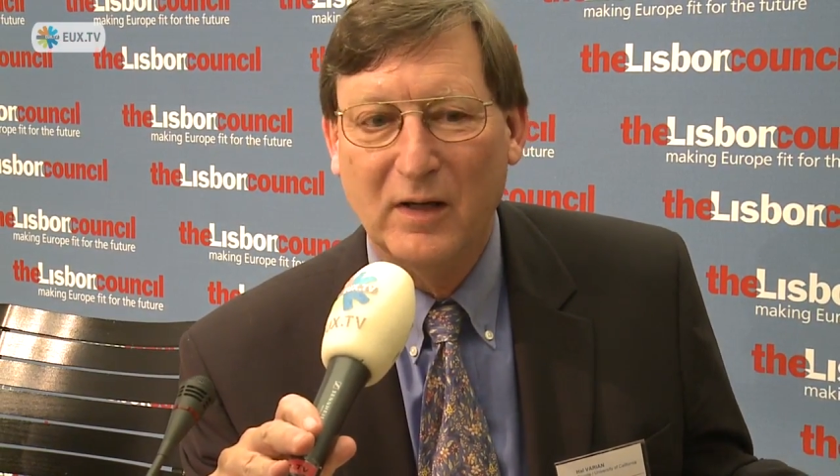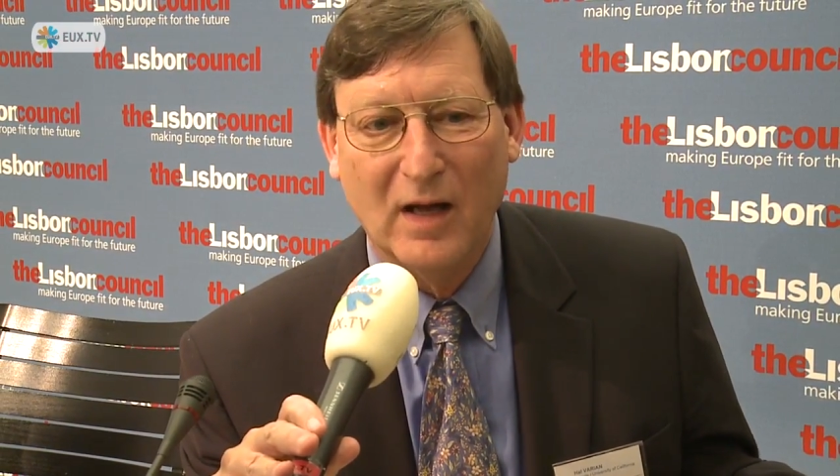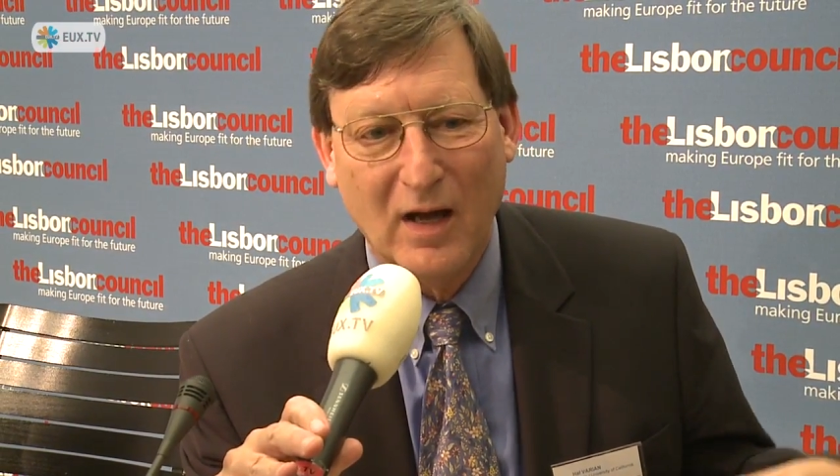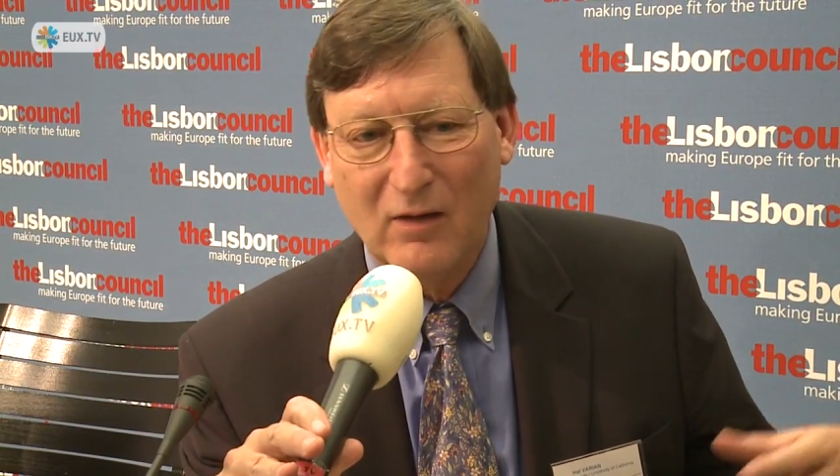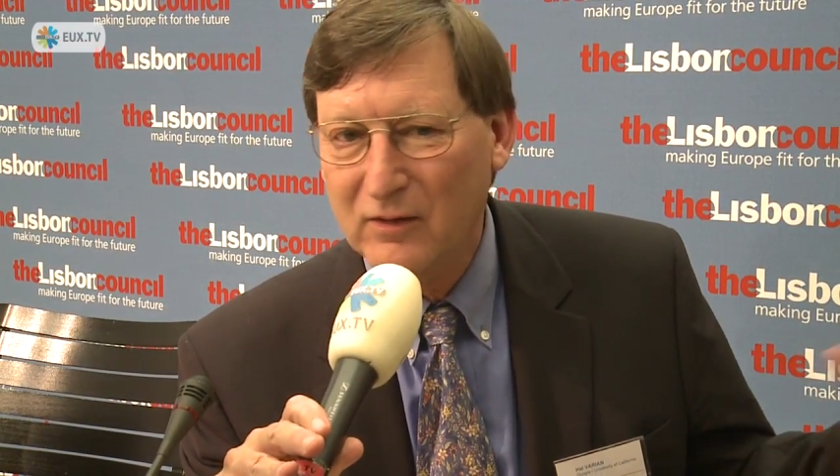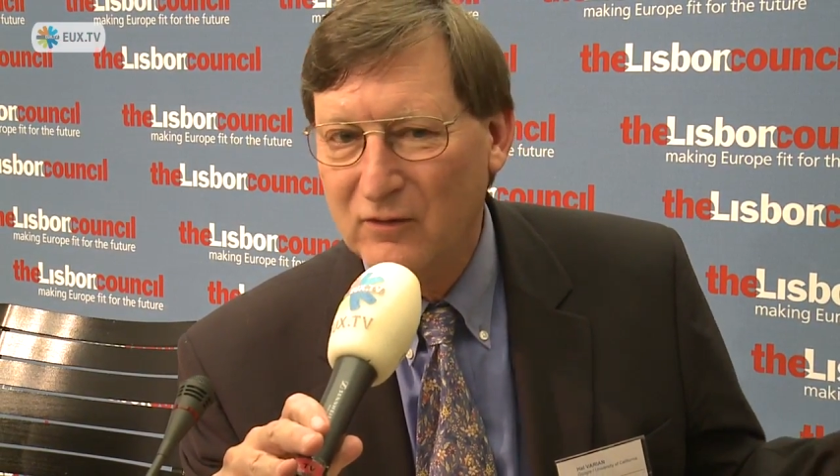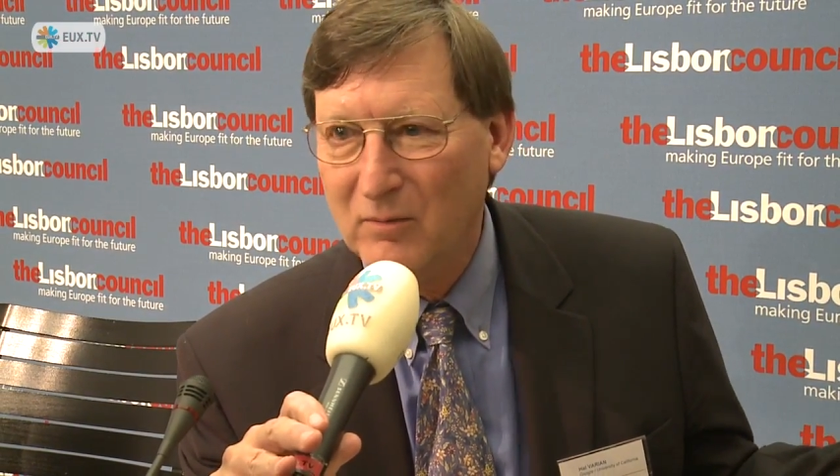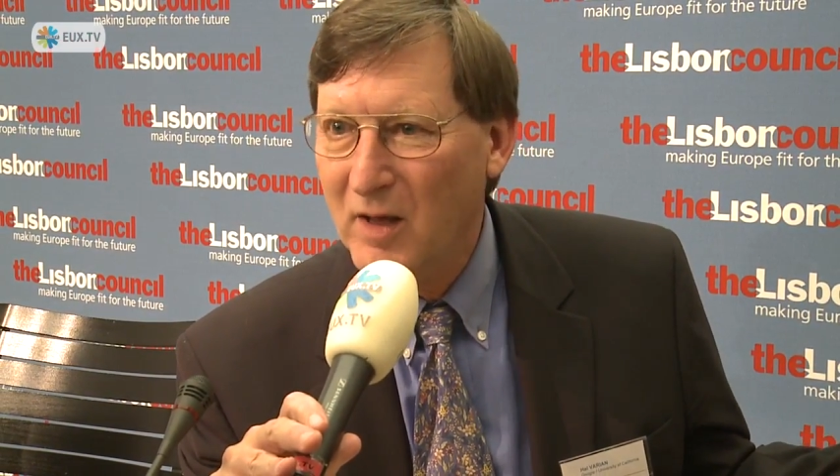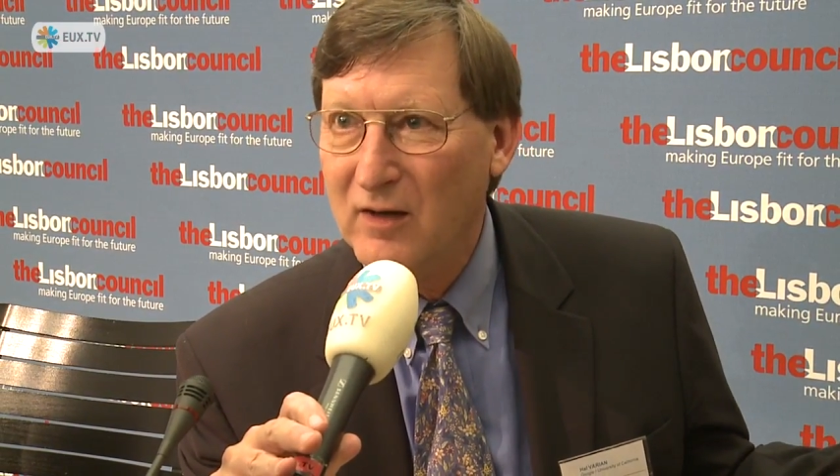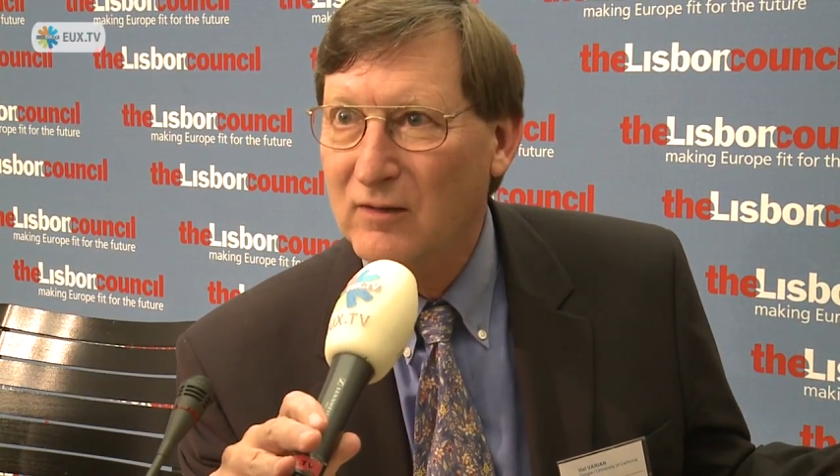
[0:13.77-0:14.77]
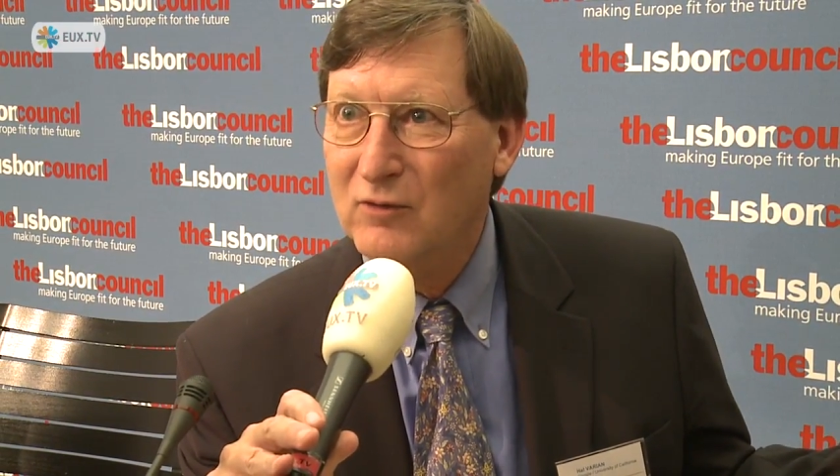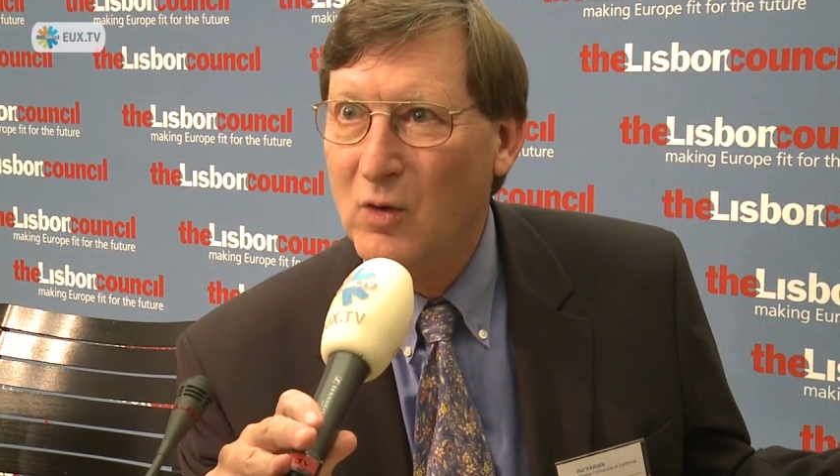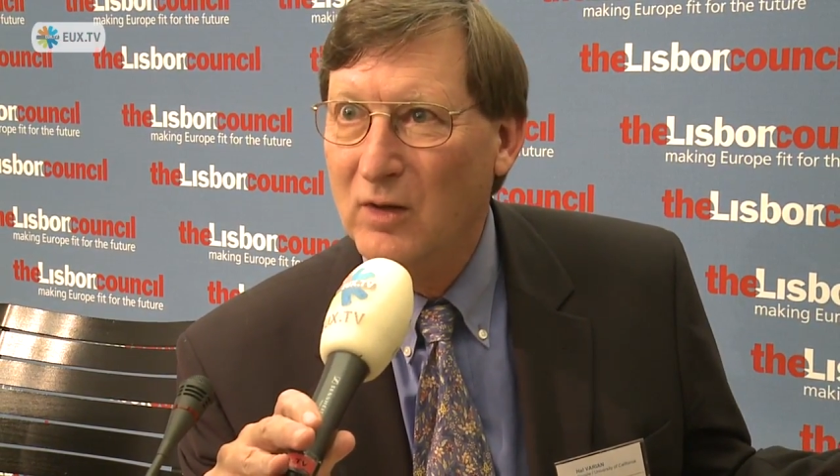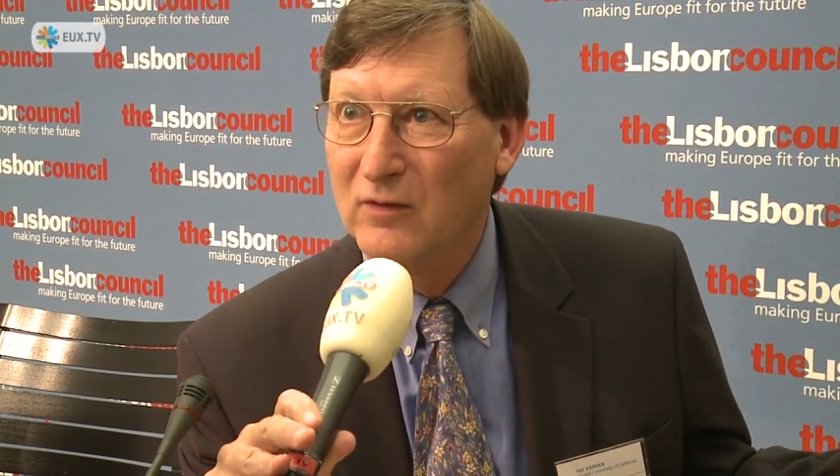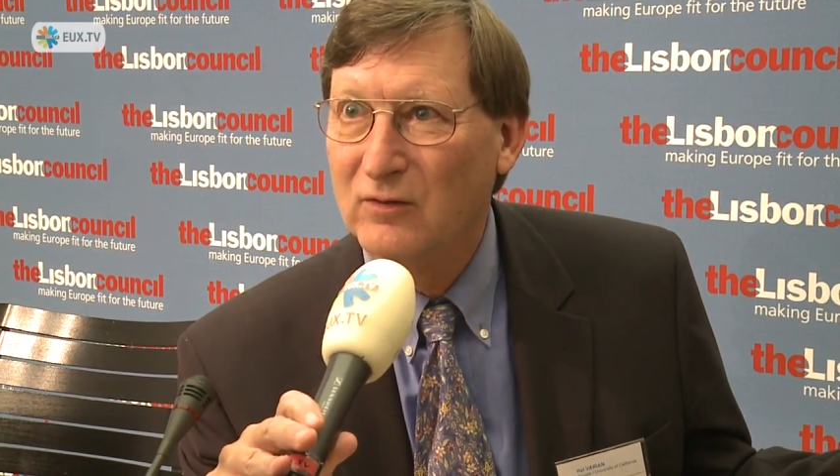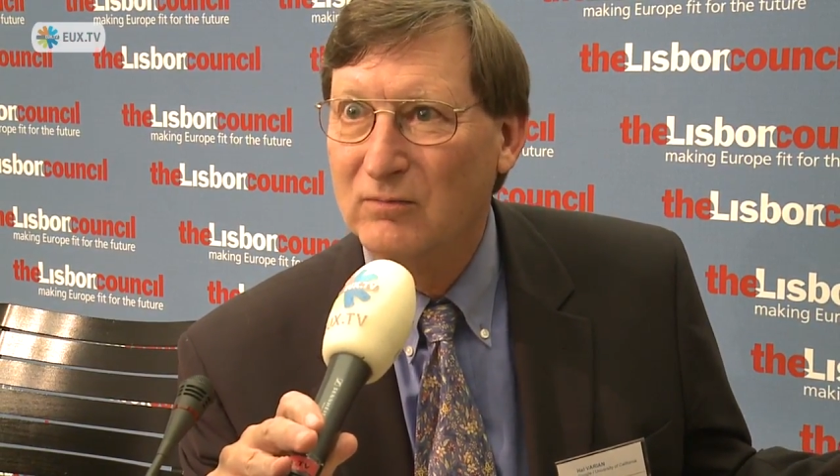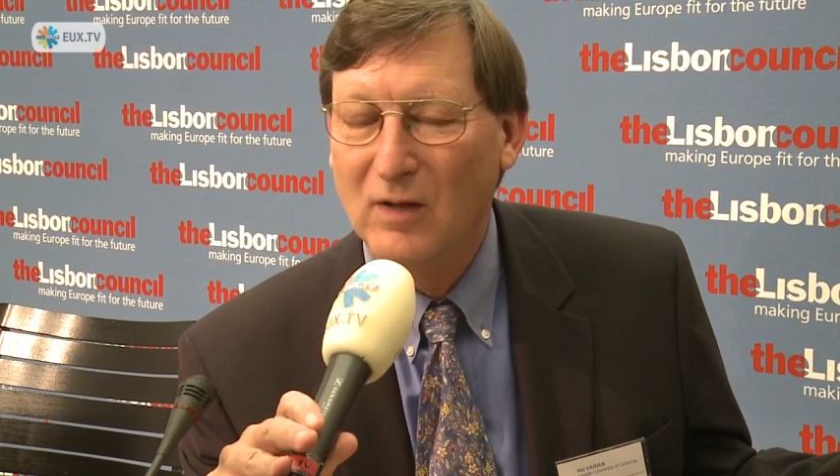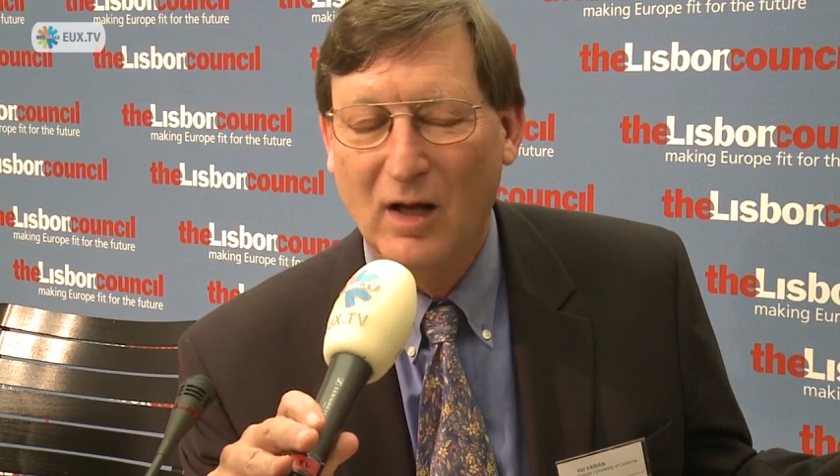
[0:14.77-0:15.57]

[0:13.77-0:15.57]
but now it's a matter of course.